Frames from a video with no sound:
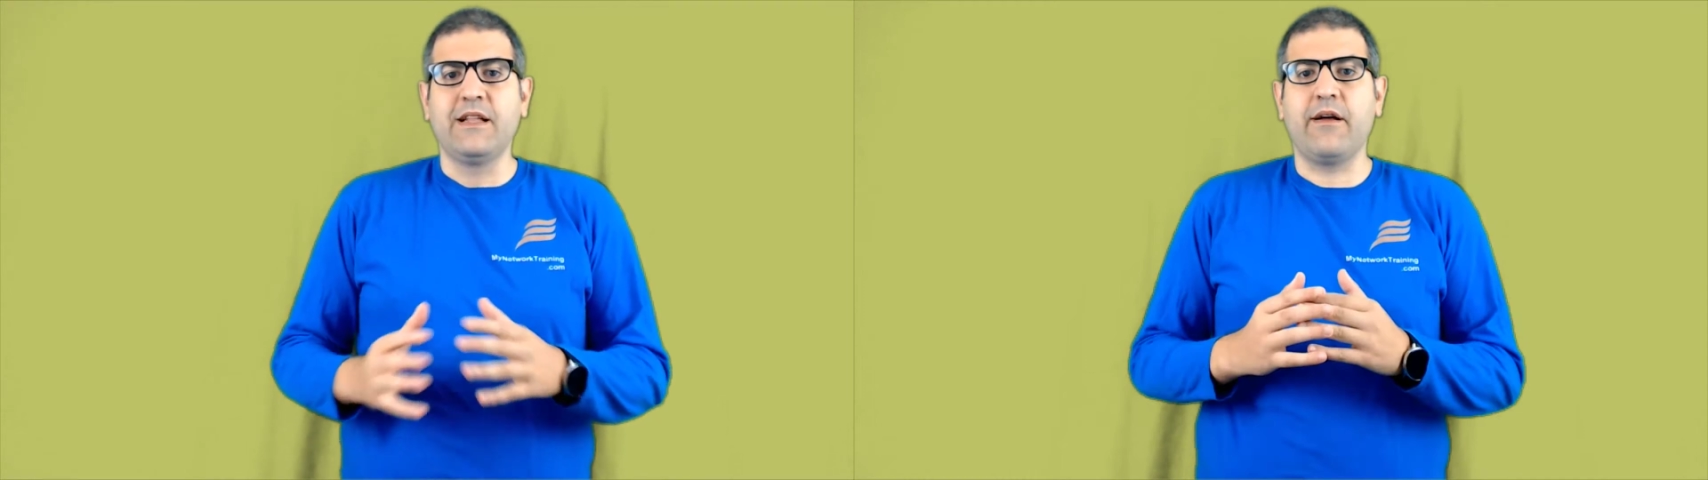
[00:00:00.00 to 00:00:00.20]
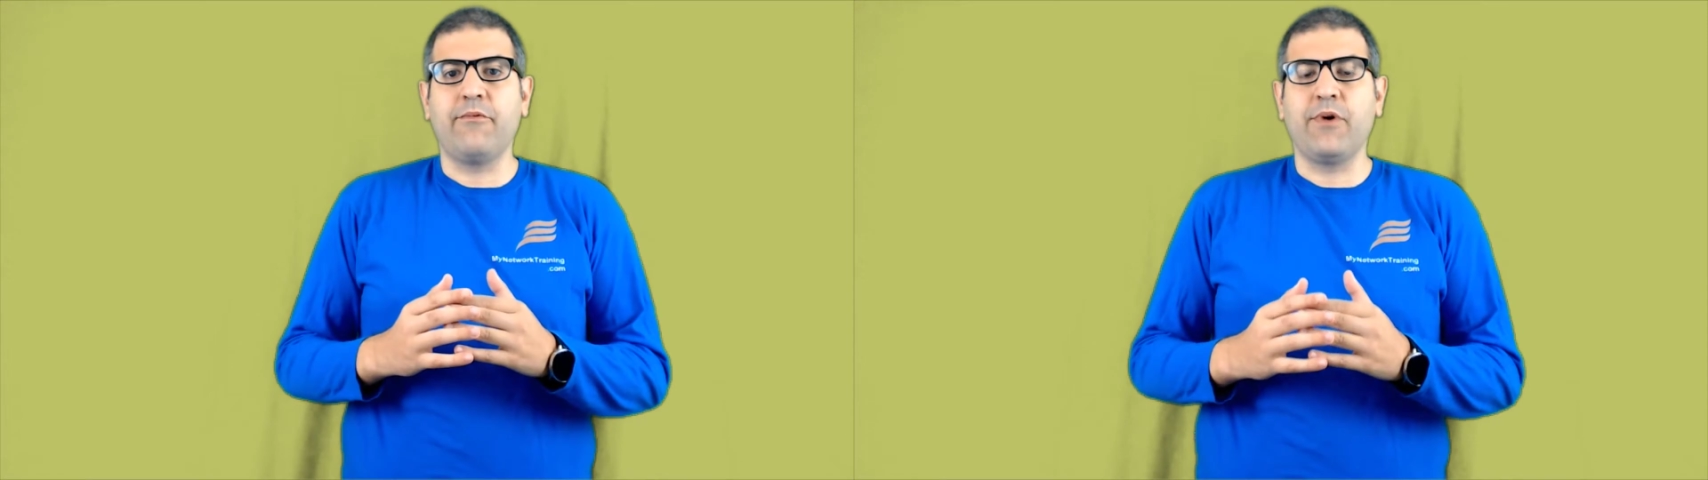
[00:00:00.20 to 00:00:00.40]

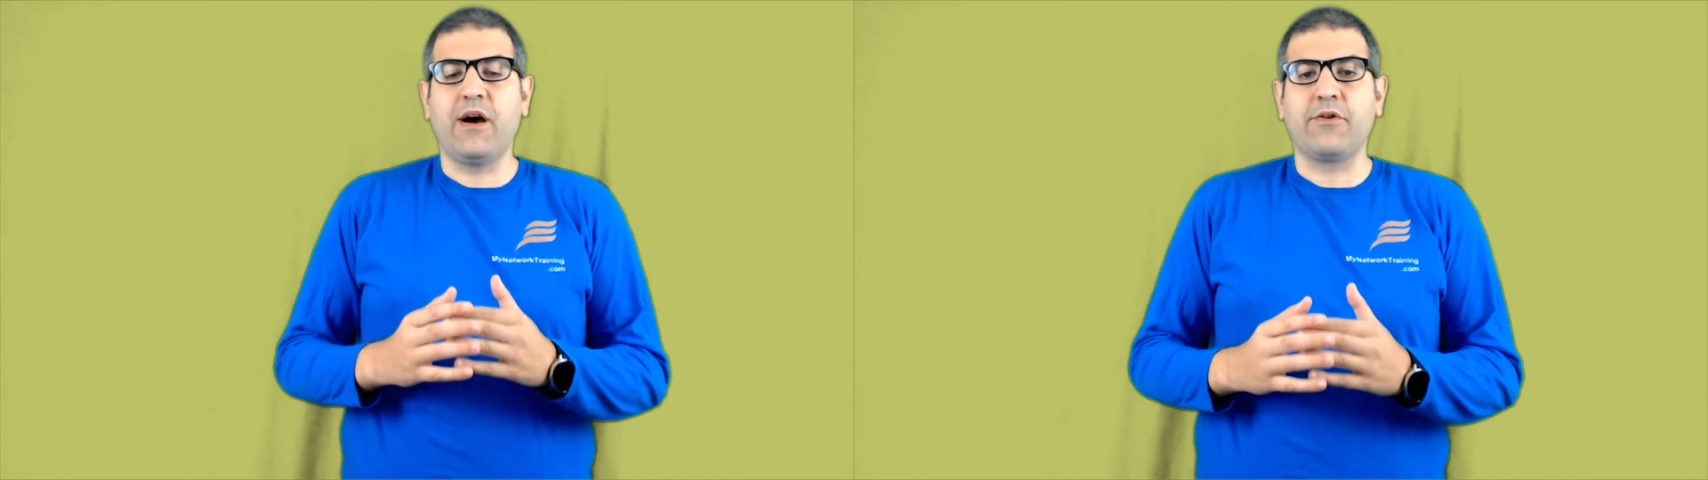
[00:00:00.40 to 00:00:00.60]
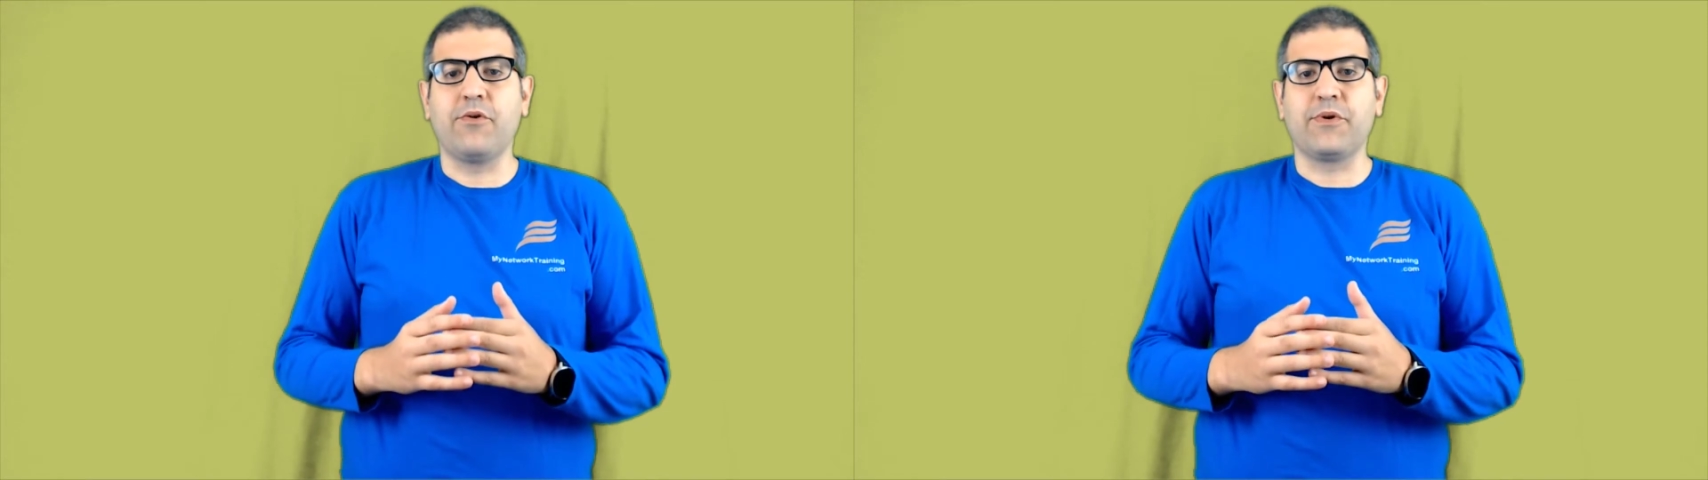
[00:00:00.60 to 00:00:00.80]
then we
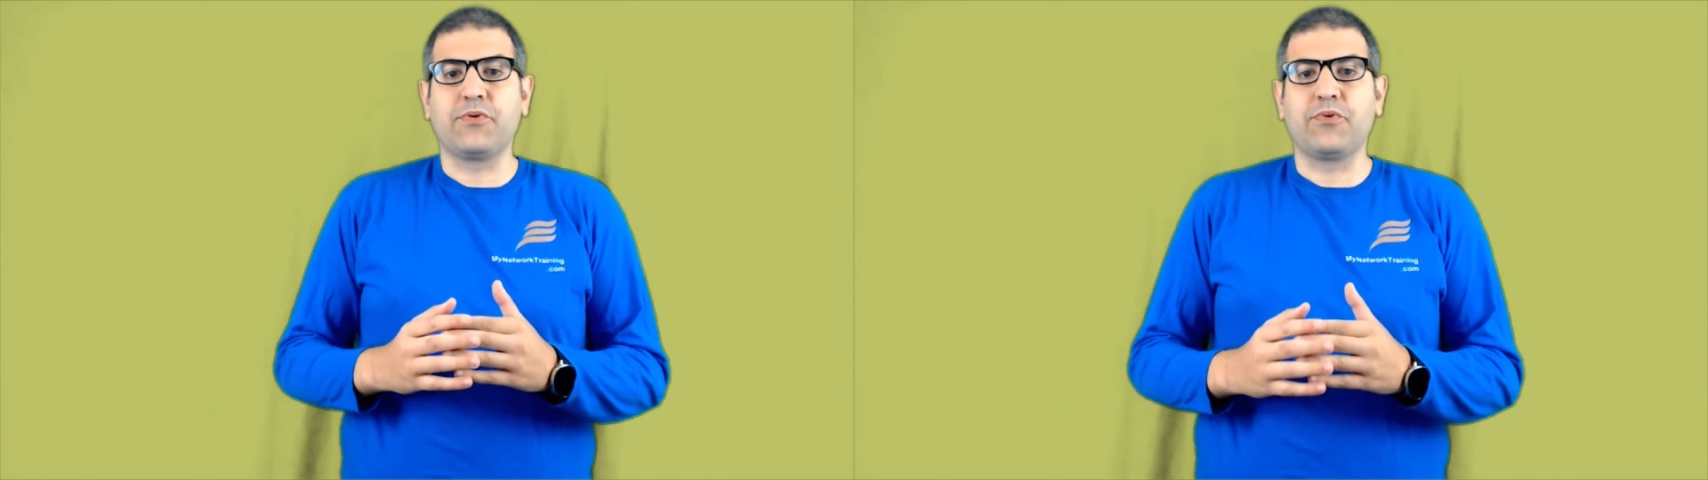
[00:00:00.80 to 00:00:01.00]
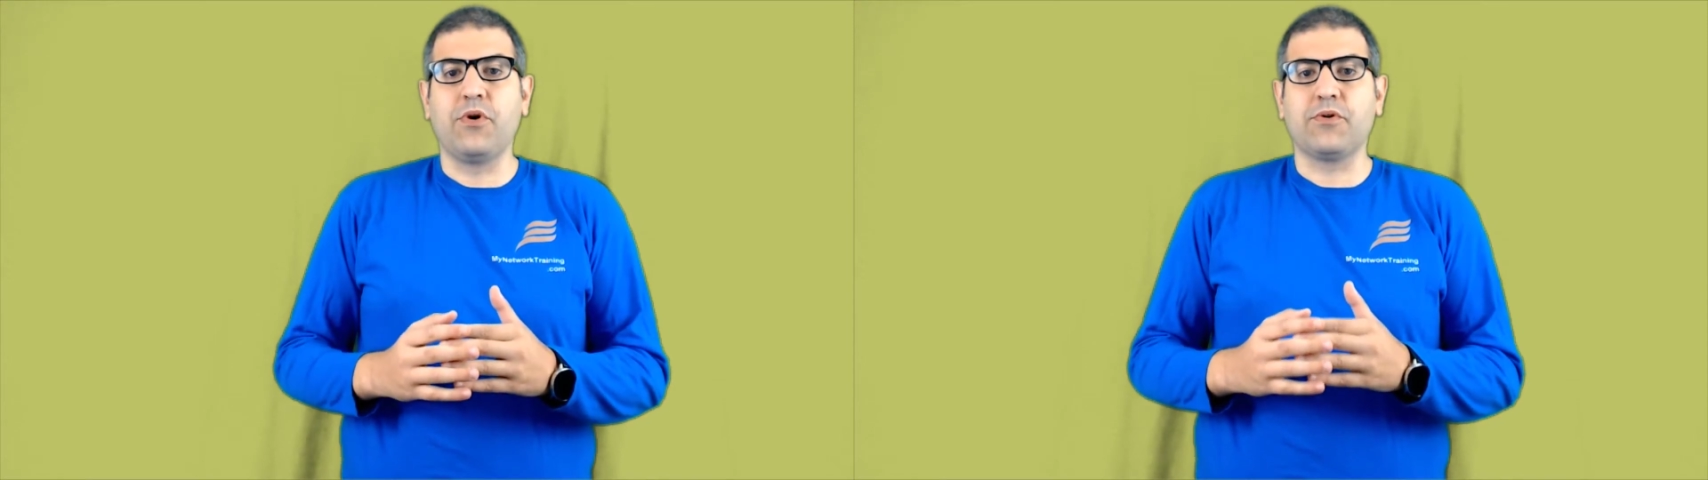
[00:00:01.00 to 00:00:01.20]
are going
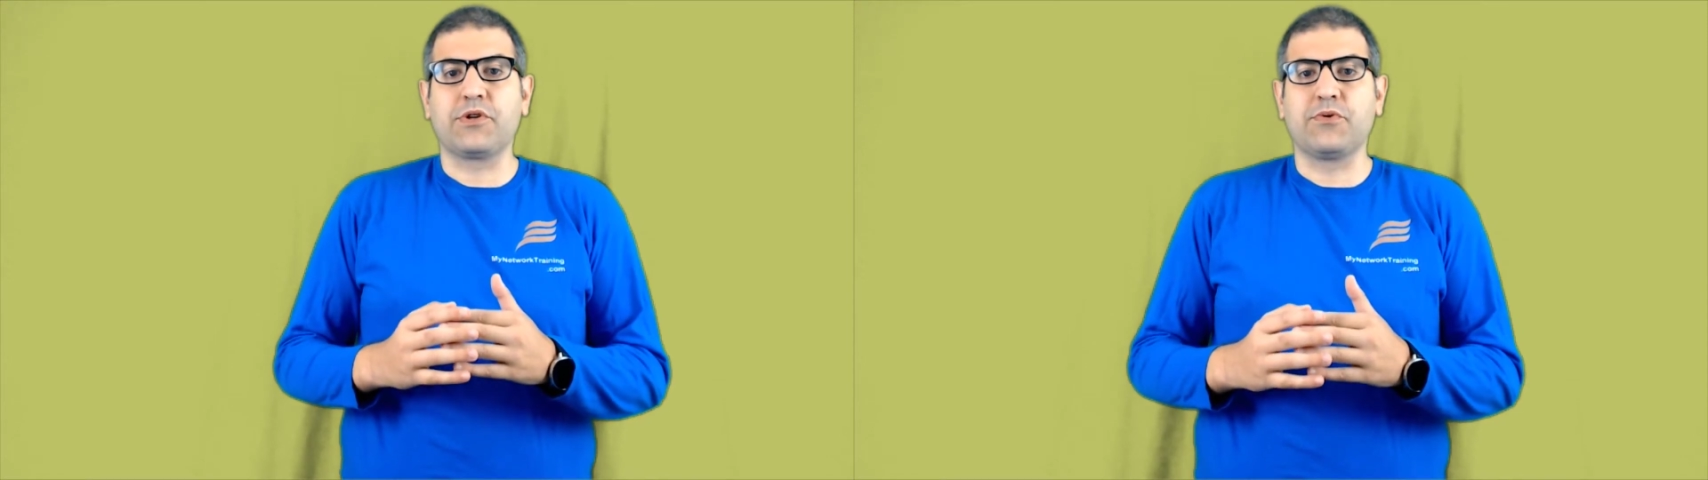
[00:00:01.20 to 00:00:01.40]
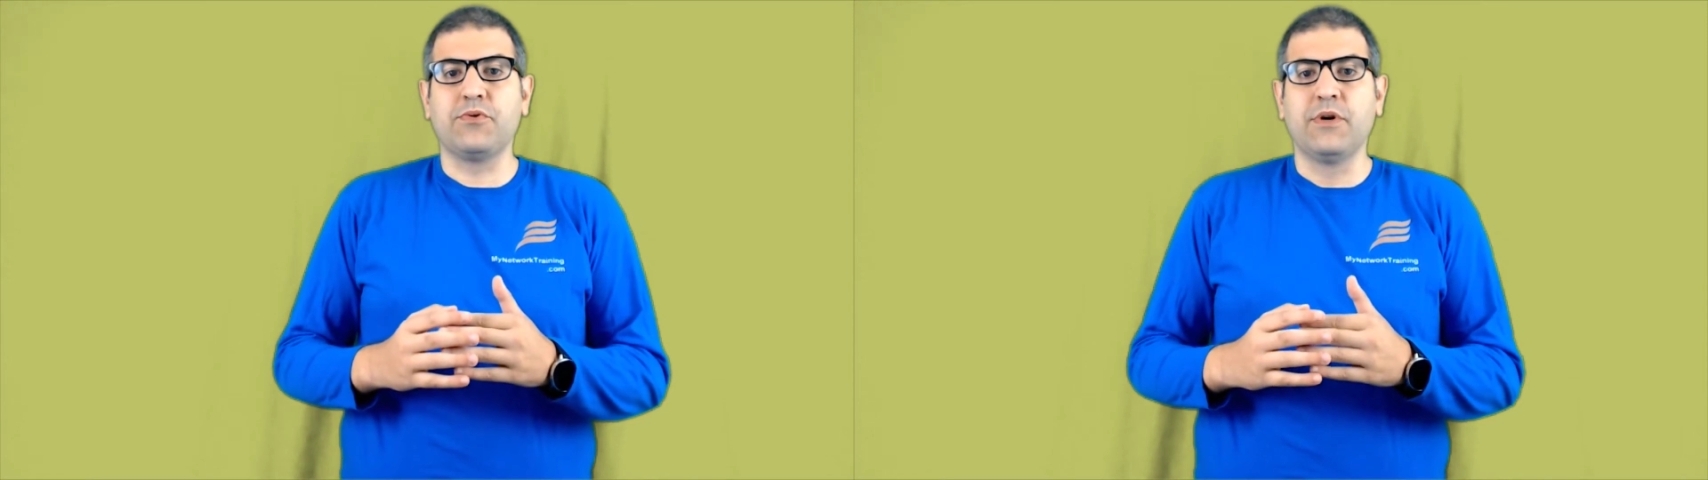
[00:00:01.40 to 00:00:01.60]
to go
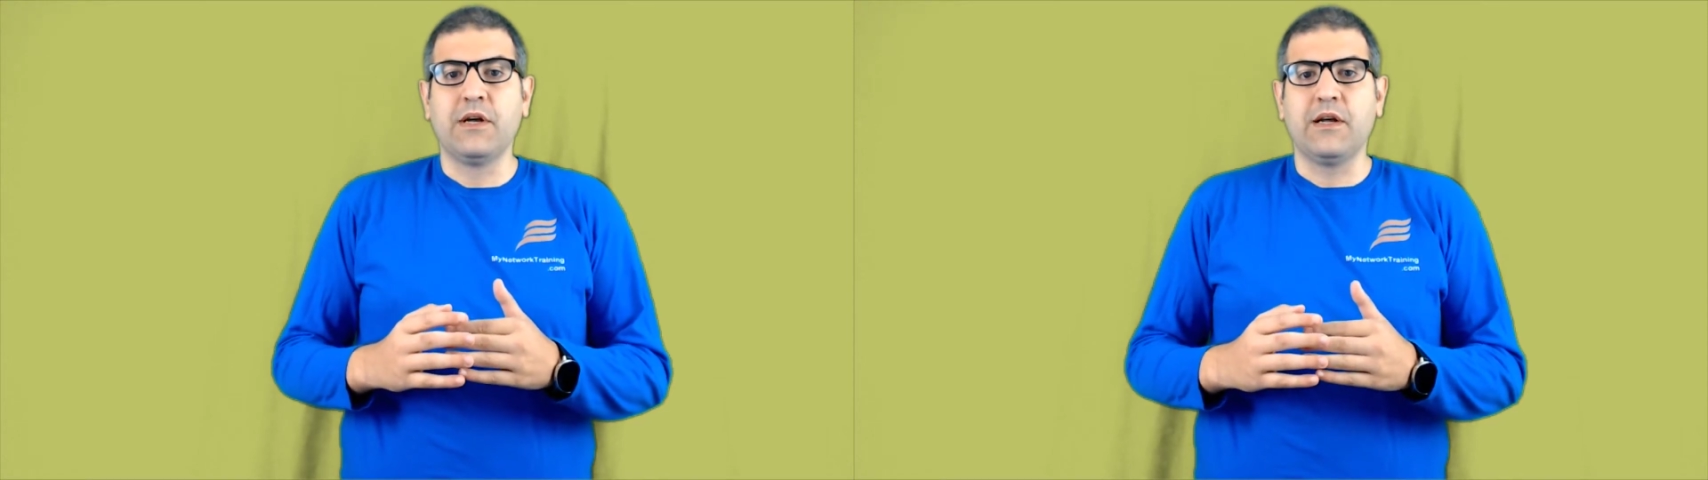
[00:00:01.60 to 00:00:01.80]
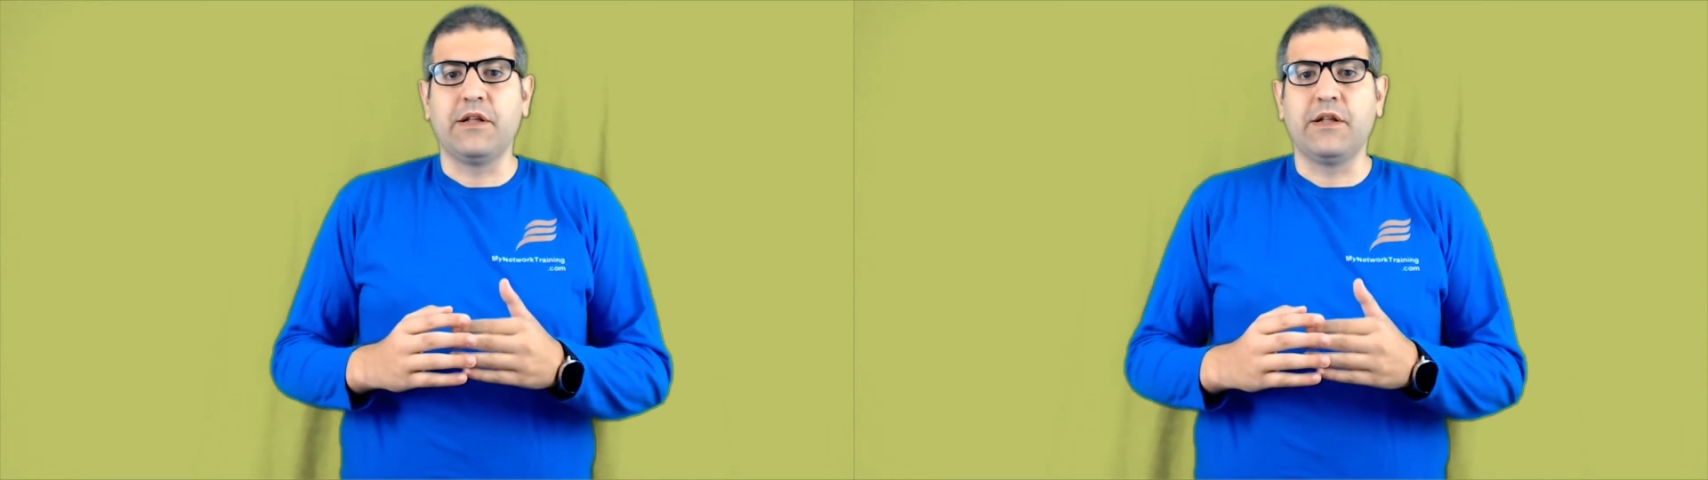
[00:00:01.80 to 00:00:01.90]
through